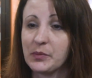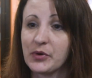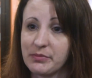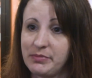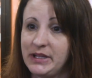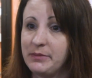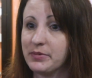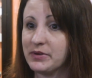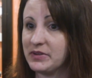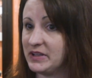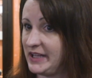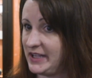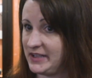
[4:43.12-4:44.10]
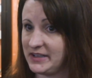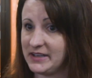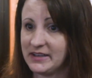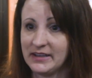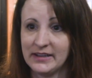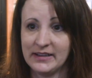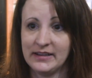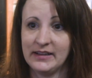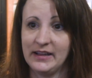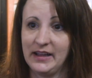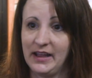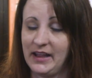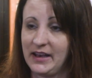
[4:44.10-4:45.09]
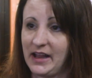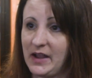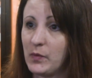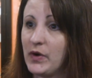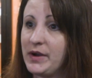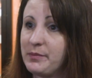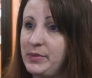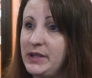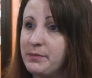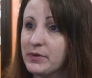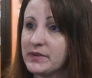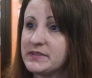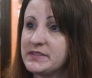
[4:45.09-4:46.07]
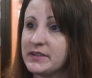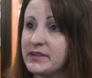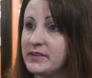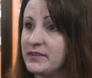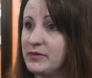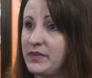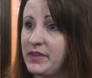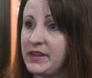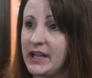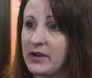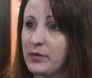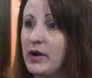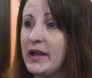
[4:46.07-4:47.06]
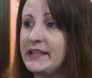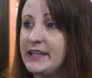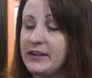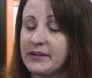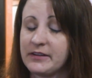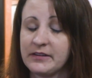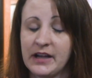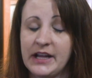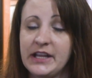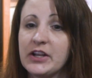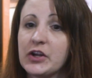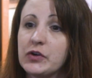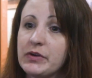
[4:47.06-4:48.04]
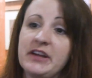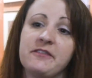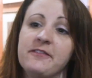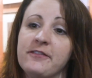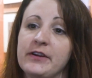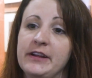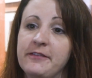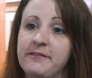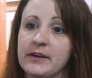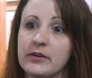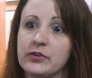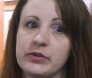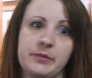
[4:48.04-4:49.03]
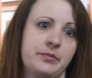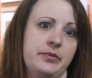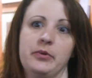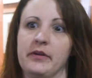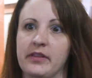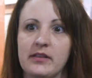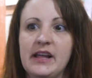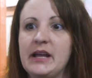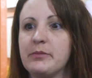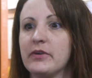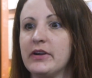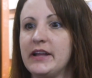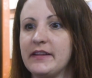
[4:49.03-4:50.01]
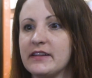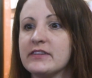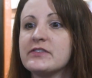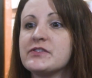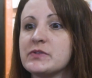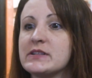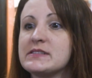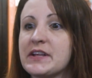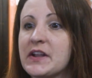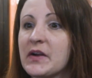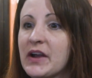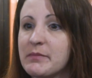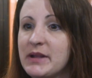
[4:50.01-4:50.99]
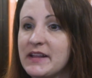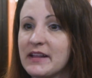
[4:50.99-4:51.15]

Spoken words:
more people, and I want people to think, well, I need a great free field trip. Well, the library and the History Center. I